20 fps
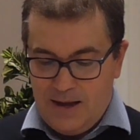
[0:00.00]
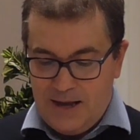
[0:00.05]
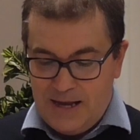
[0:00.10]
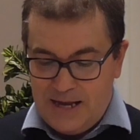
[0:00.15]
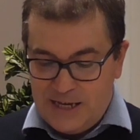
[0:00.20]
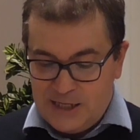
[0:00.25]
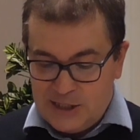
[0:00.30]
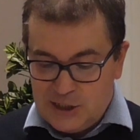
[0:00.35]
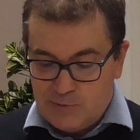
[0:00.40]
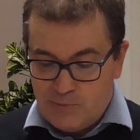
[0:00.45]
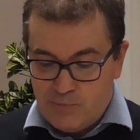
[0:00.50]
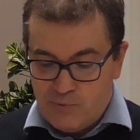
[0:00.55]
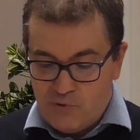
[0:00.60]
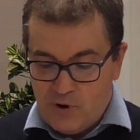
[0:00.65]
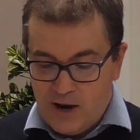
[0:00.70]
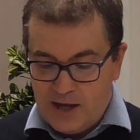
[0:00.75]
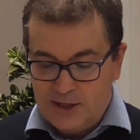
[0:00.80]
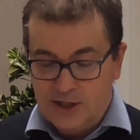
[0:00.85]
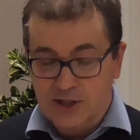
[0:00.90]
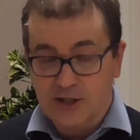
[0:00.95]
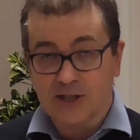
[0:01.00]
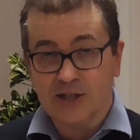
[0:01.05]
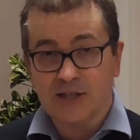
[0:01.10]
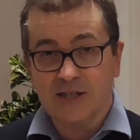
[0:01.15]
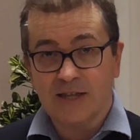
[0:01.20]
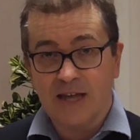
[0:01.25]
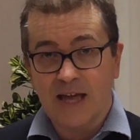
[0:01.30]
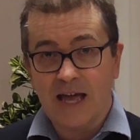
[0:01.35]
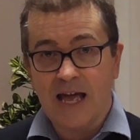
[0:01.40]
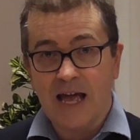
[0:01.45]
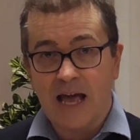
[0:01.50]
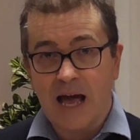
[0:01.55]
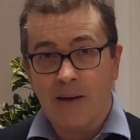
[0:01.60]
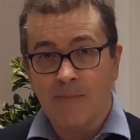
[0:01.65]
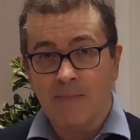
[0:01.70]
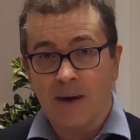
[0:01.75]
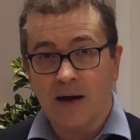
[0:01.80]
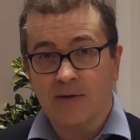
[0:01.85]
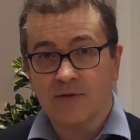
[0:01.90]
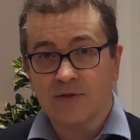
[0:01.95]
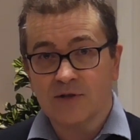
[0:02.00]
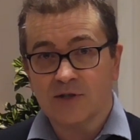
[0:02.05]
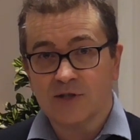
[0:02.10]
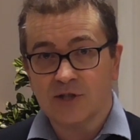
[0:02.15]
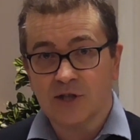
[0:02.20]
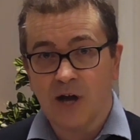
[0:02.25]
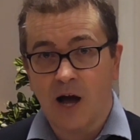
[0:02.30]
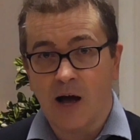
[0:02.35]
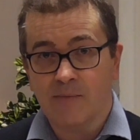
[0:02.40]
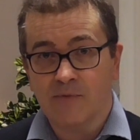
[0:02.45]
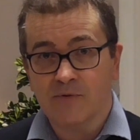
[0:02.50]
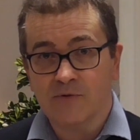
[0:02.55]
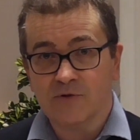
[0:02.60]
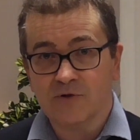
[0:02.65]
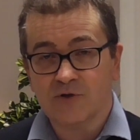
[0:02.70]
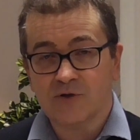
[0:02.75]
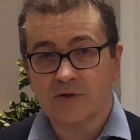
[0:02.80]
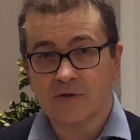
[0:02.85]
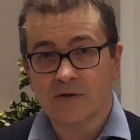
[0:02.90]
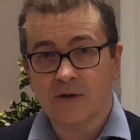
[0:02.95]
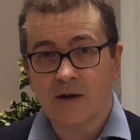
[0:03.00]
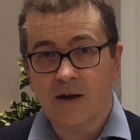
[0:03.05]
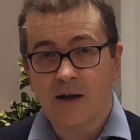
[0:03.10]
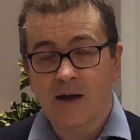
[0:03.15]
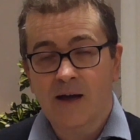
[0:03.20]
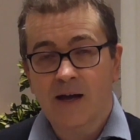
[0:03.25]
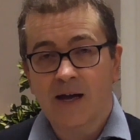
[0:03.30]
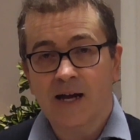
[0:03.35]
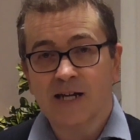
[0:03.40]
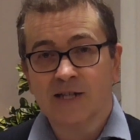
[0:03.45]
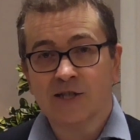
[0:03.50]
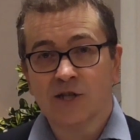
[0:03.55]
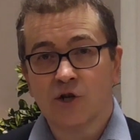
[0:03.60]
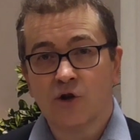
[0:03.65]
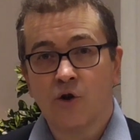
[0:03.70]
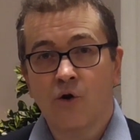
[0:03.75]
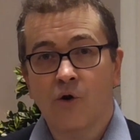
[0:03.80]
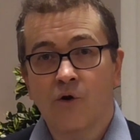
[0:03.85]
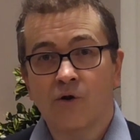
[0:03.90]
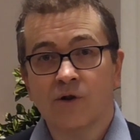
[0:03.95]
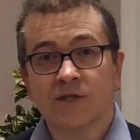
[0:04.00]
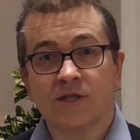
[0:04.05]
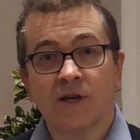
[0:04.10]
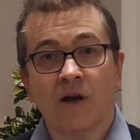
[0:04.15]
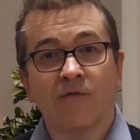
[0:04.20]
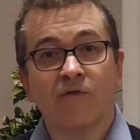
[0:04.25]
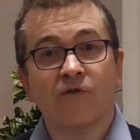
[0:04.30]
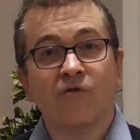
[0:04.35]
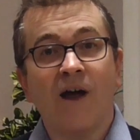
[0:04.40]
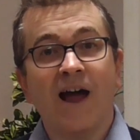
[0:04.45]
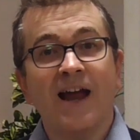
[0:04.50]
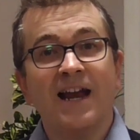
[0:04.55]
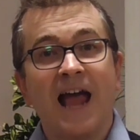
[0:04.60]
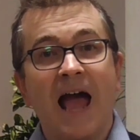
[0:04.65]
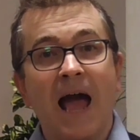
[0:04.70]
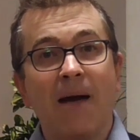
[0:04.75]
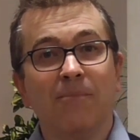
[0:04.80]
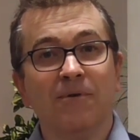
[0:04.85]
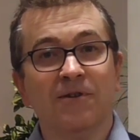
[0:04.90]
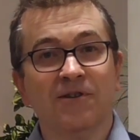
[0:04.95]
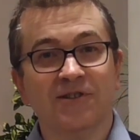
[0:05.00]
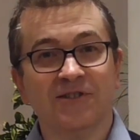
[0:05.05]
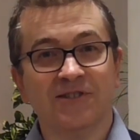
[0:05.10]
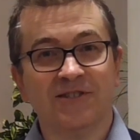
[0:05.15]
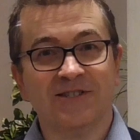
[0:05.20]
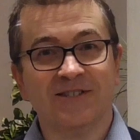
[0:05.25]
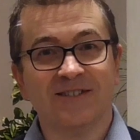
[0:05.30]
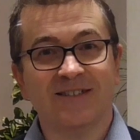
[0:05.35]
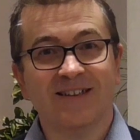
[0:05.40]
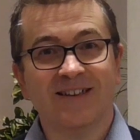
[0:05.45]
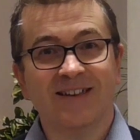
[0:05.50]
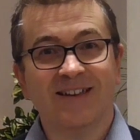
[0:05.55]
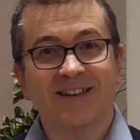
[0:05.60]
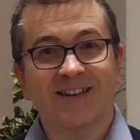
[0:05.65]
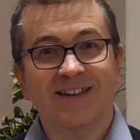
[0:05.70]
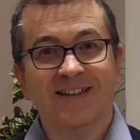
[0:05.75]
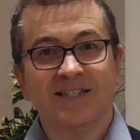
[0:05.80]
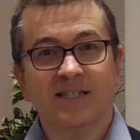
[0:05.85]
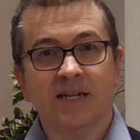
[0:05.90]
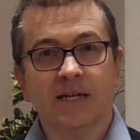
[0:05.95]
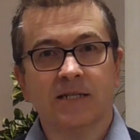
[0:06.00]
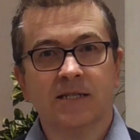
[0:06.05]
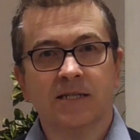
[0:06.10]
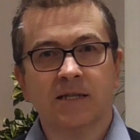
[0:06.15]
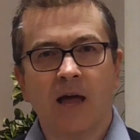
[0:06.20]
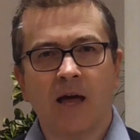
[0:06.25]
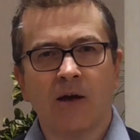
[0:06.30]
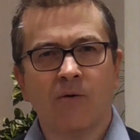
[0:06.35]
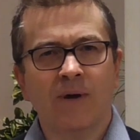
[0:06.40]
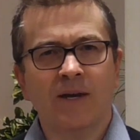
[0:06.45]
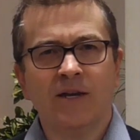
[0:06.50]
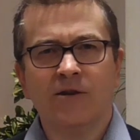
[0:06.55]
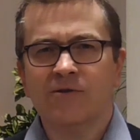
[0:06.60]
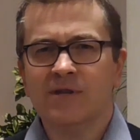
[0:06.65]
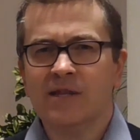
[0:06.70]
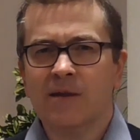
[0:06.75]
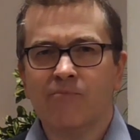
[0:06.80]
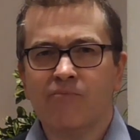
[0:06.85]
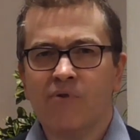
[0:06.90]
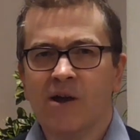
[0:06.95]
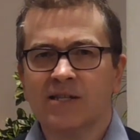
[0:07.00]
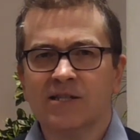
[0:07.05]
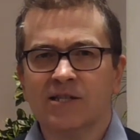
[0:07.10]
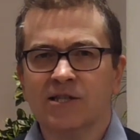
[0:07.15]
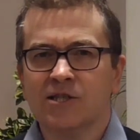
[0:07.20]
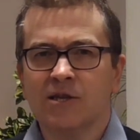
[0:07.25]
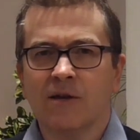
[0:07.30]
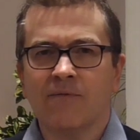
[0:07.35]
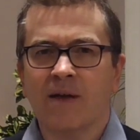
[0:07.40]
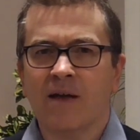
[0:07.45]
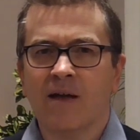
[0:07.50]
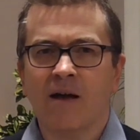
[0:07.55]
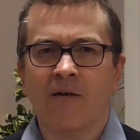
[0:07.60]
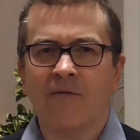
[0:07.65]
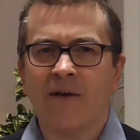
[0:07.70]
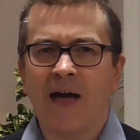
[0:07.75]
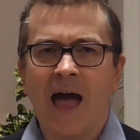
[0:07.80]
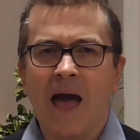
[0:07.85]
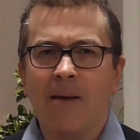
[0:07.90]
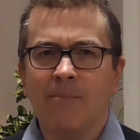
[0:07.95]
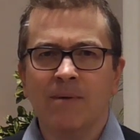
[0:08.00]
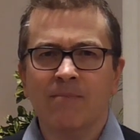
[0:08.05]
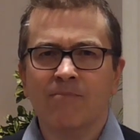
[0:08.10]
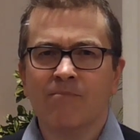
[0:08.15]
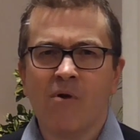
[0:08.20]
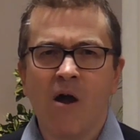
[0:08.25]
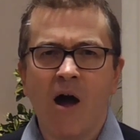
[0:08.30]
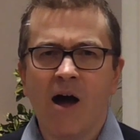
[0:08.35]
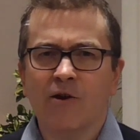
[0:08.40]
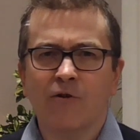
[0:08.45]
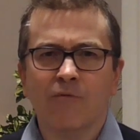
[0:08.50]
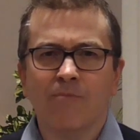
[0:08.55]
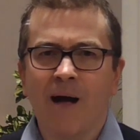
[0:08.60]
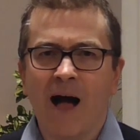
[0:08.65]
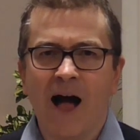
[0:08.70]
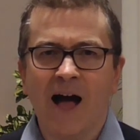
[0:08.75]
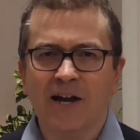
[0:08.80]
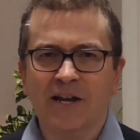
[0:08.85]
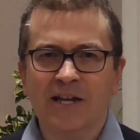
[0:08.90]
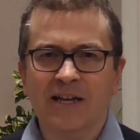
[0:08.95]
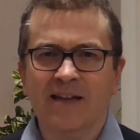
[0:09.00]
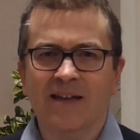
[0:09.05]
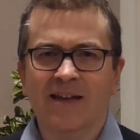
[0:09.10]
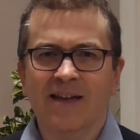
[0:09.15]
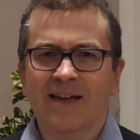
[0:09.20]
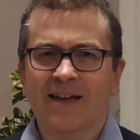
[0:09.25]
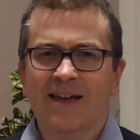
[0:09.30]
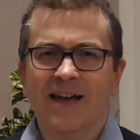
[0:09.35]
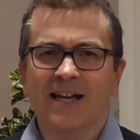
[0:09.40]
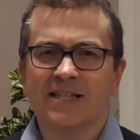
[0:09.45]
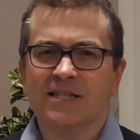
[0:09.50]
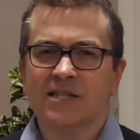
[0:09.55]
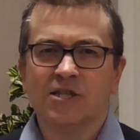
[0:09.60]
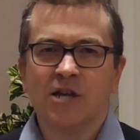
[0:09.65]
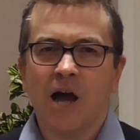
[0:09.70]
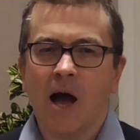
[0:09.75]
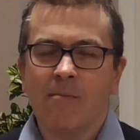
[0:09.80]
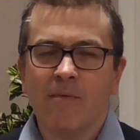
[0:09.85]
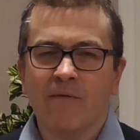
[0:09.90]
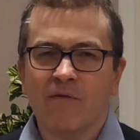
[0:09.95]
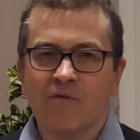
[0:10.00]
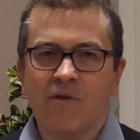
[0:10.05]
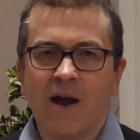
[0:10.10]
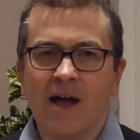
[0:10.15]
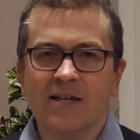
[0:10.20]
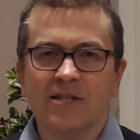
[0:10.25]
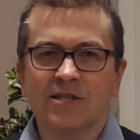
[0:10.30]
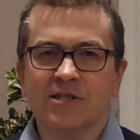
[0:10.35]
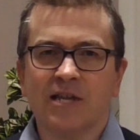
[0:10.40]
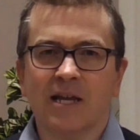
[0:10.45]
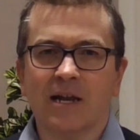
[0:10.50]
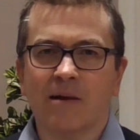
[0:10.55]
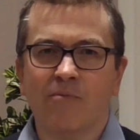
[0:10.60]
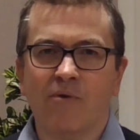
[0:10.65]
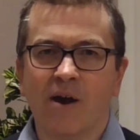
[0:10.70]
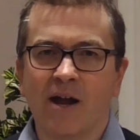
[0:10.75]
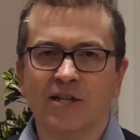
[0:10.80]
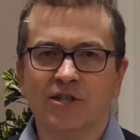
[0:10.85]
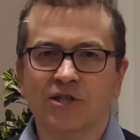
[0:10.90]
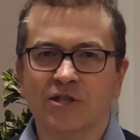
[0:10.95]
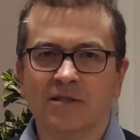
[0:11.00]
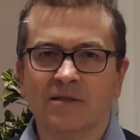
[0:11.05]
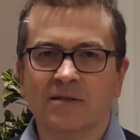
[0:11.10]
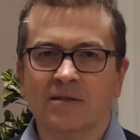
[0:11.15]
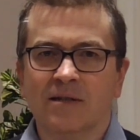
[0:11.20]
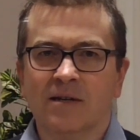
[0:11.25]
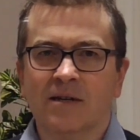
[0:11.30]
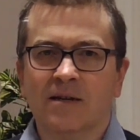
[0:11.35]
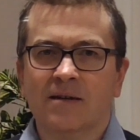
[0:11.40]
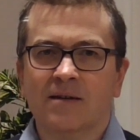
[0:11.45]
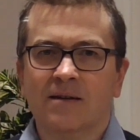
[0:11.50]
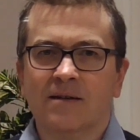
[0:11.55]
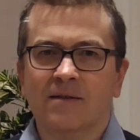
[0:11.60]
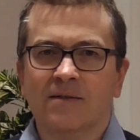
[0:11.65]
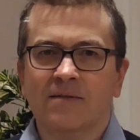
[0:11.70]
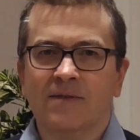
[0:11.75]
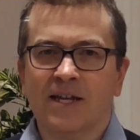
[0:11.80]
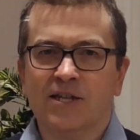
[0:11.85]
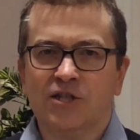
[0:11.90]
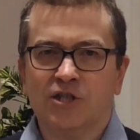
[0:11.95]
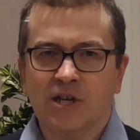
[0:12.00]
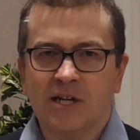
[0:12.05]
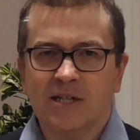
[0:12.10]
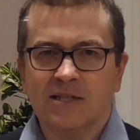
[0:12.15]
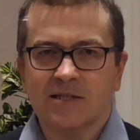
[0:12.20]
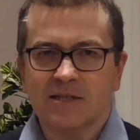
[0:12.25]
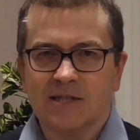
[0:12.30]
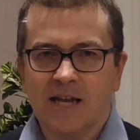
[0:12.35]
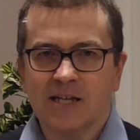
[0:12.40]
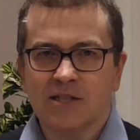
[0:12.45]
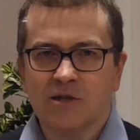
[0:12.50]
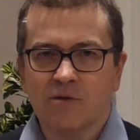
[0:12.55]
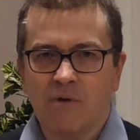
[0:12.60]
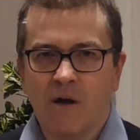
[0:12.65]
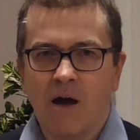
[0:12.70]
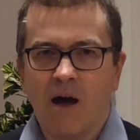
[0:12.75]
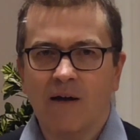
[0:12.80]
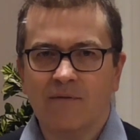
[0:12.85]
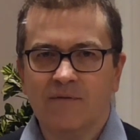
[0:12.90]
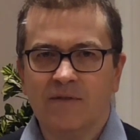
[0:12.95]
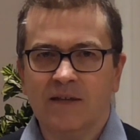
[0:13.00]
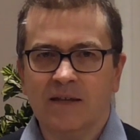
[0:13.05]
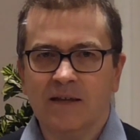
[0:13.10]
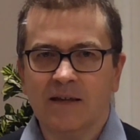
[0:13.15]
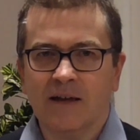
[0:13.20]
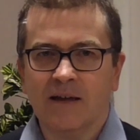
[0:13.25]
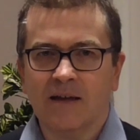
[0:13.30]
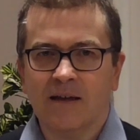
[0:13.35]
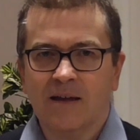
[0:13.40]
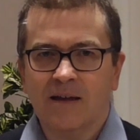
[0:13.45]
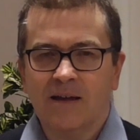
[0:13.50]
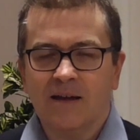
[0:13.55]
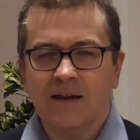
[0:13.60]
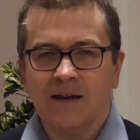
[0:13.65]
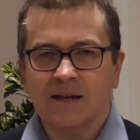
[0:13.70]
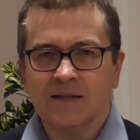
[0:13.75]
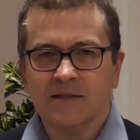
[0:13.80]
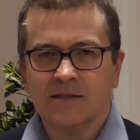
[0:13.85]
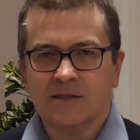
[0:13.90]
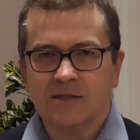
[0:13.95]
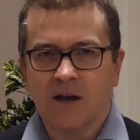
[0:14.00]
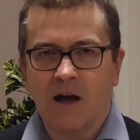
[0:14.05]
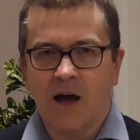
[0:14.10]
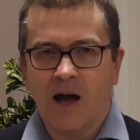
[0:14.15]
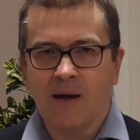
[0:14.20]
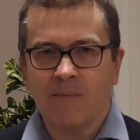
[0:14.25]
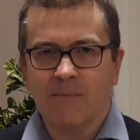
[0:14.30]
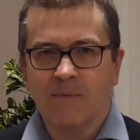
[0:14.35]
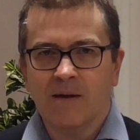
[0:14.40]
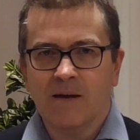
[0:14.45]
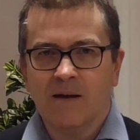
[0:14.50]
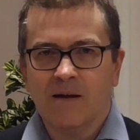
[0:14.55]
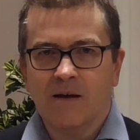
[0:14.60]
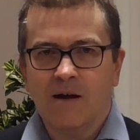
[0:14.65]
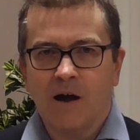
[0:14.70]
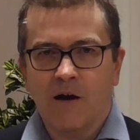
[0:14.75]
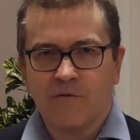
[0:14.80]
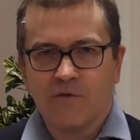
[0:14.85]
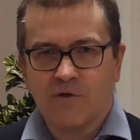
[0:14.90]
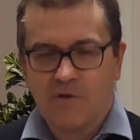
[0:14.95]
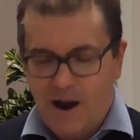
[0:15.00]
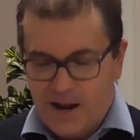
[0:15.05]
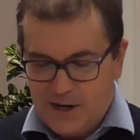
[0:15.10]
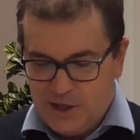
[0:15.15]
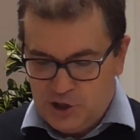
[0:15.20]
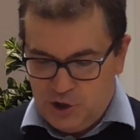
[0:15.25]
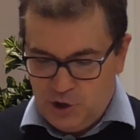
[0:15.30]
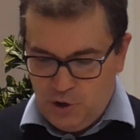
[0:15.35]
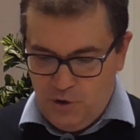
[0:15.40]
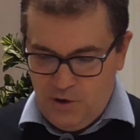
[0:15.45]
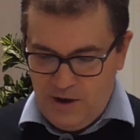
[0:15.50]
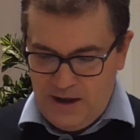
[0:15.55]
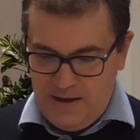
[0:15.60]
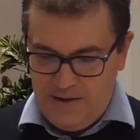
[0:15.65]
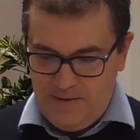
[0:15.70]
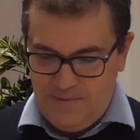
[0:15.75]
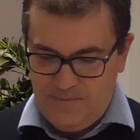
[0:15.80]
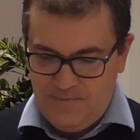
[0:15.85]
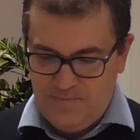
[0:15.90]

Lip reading: His presence there among the disciples is a cause of great happiness. Just like when you're in the presence of a happy bridal party, it's a time of great celebration. That Jesus has arrived here is a time of great joy.